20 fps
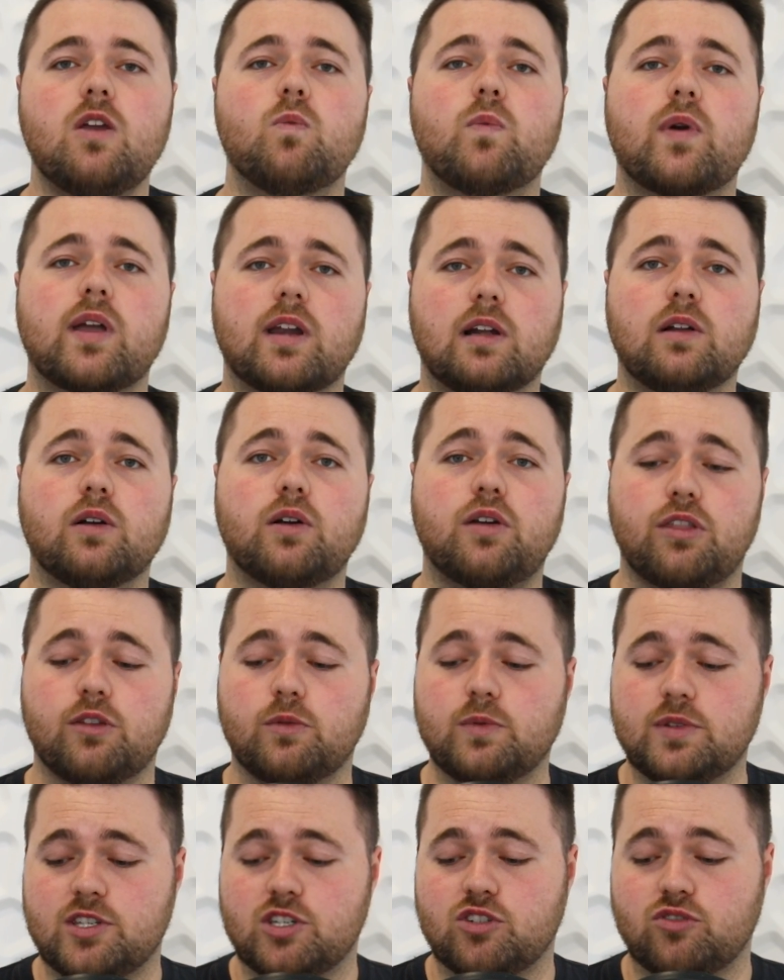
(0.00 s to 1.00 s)
we're going to look
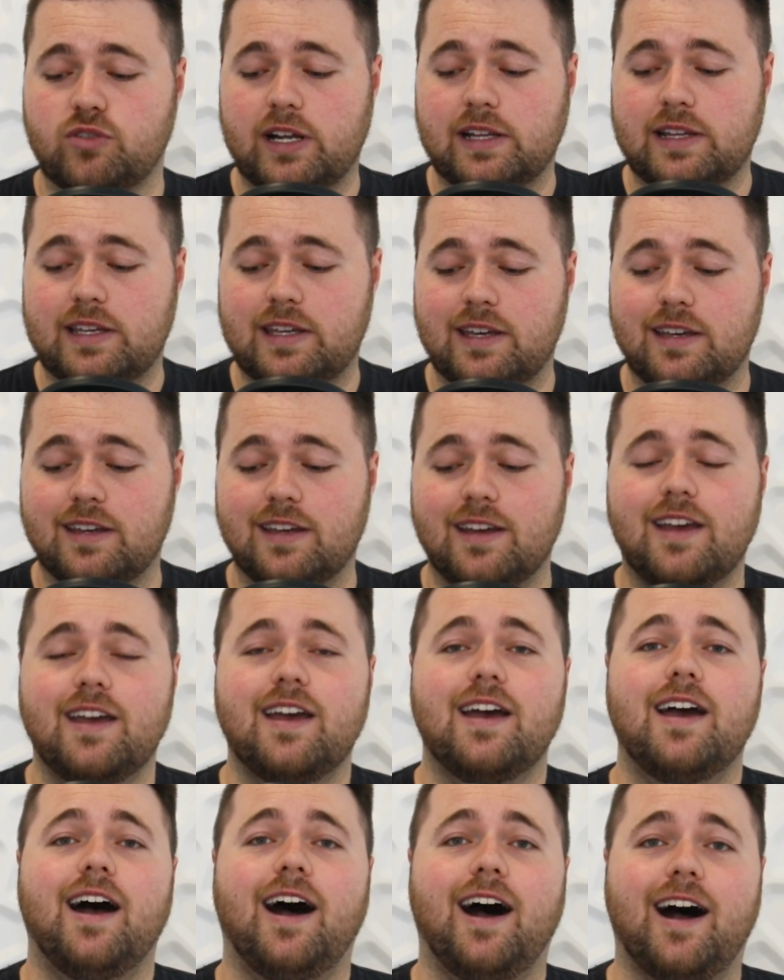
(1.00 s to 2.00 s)
through Australia,
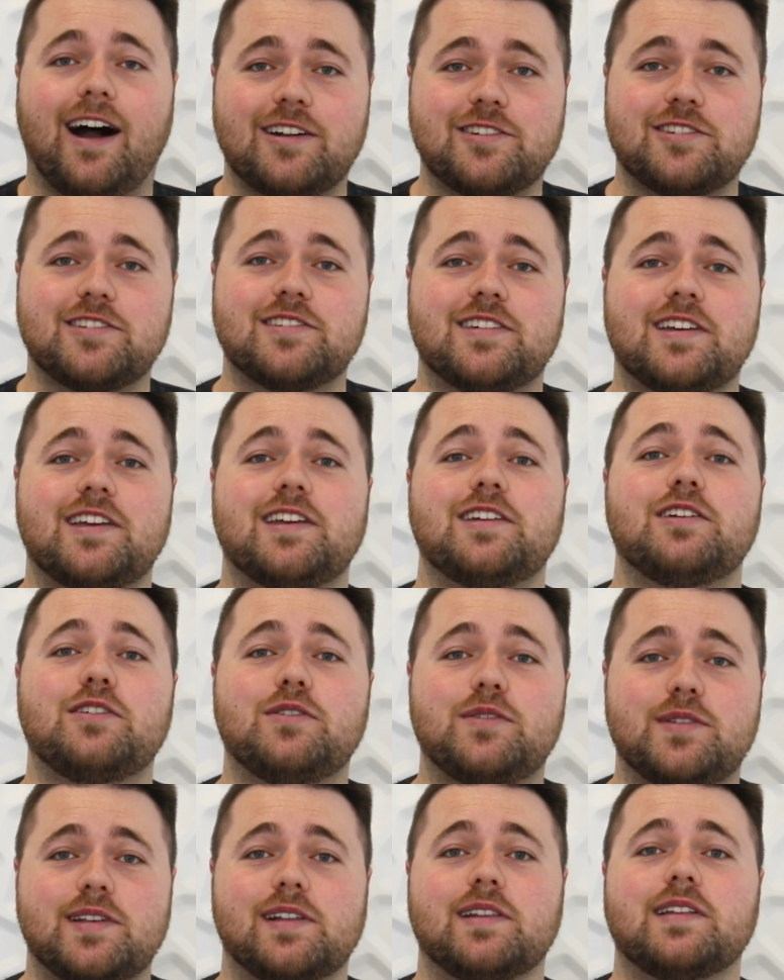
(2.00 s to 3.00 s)
Argentina,
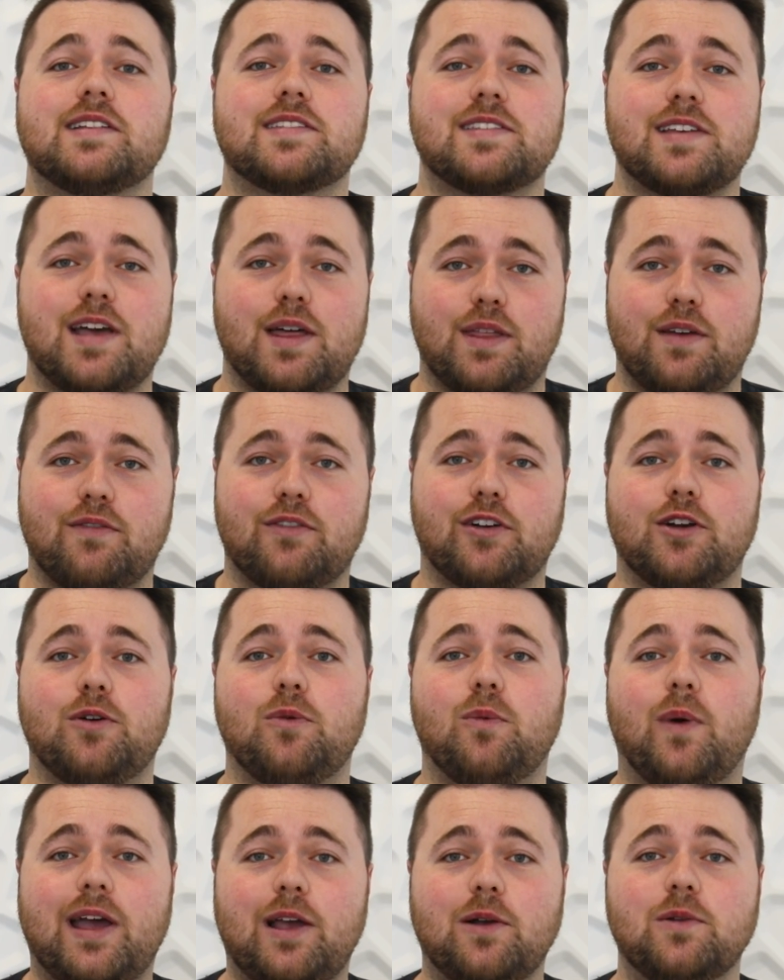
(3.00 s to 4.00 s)
New Zealand, South Africa,
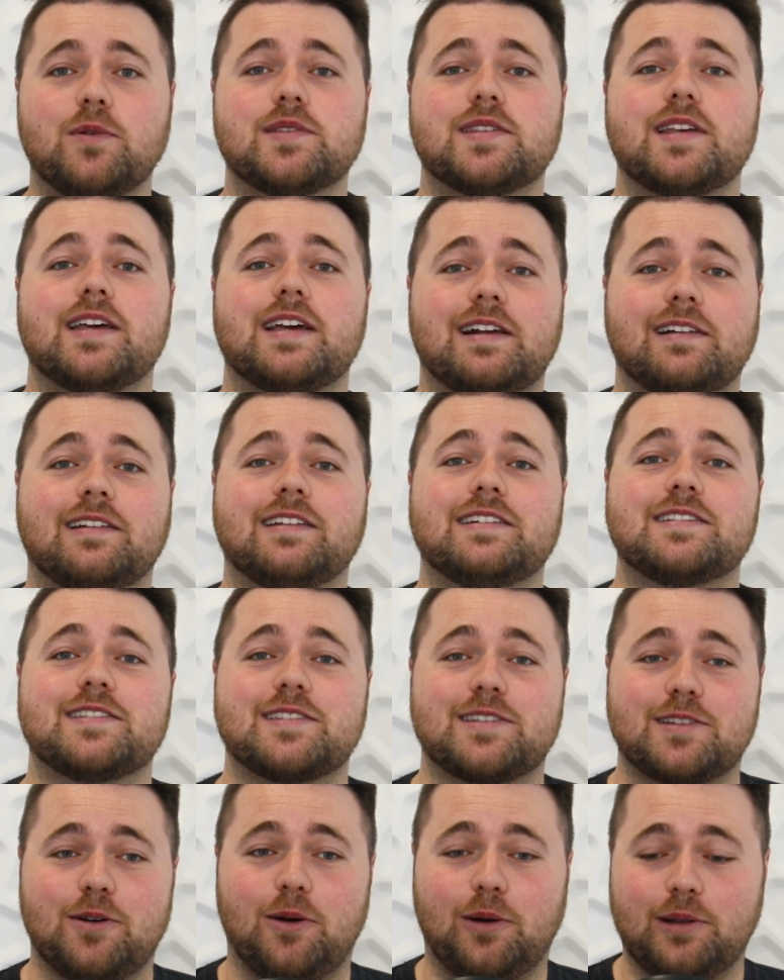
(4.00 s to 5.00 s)
Wales, England,
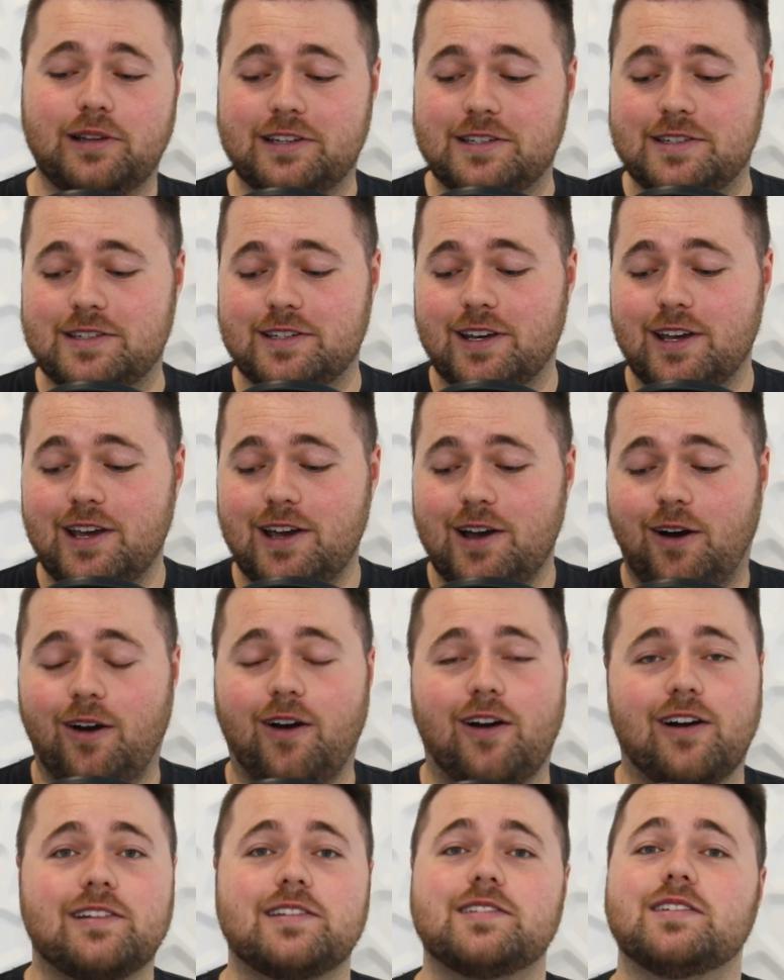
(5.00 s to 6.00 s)
Scotland,
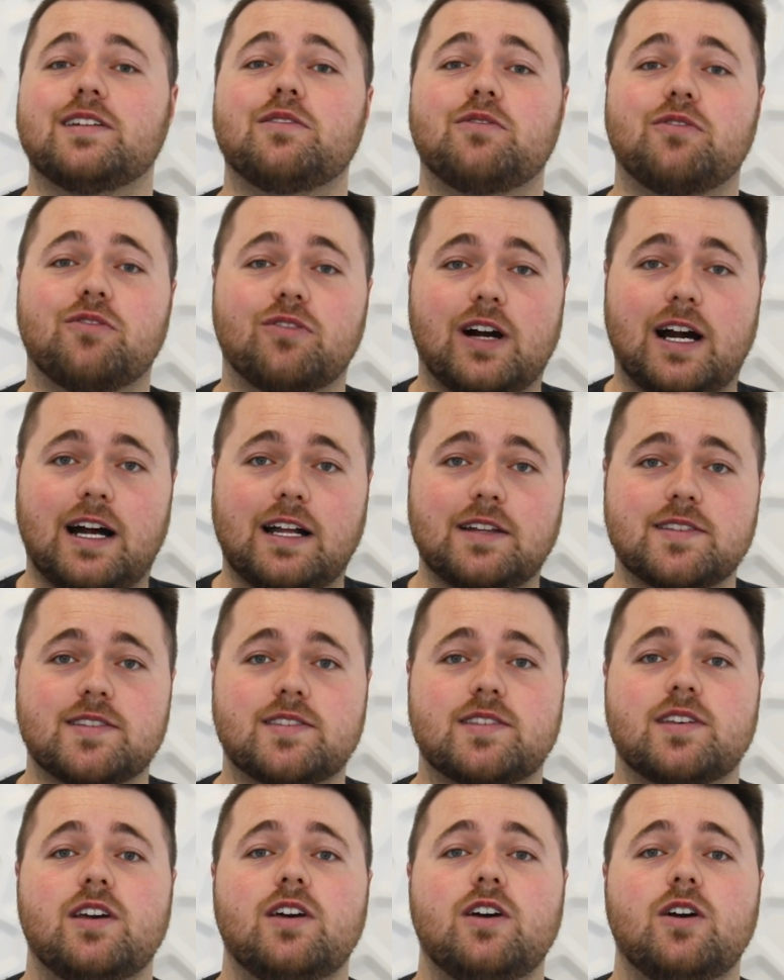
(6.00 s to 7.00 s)
Ireland, and
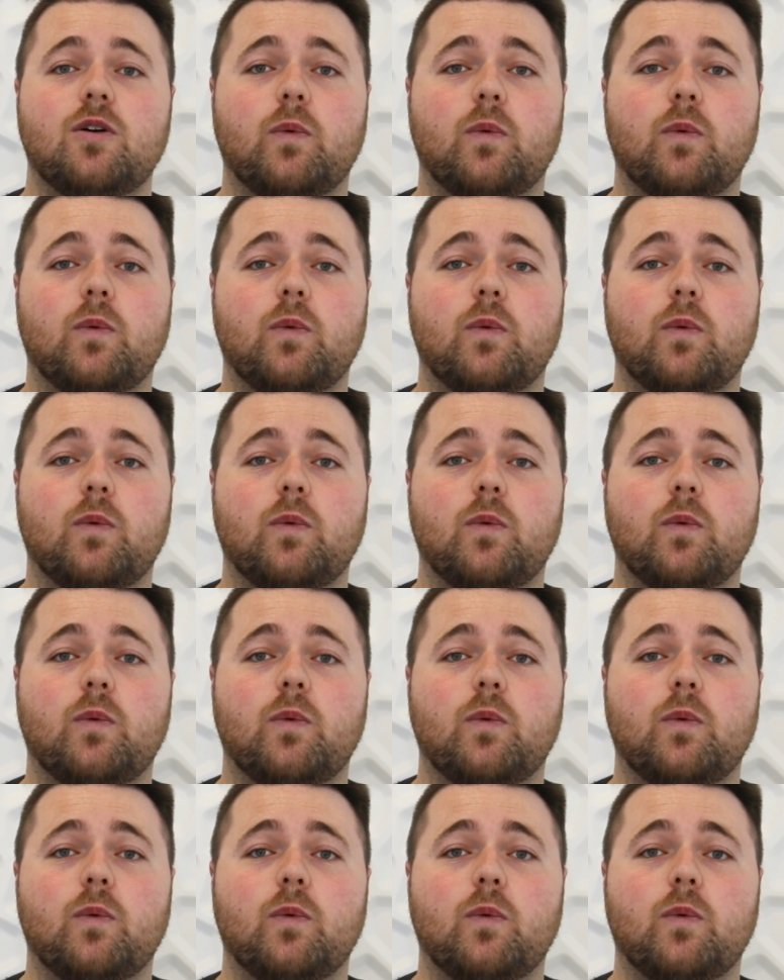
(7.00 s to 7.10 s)
France.